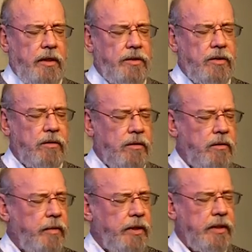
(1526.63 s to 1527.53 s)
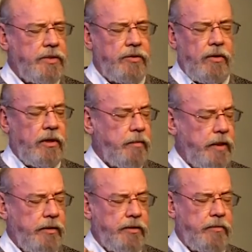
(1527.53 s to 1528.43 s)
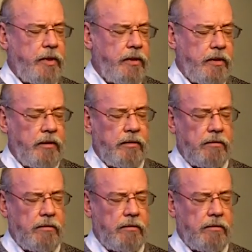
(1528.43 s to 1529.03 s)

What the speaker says: And so, Lord, make us strong by your Spirit.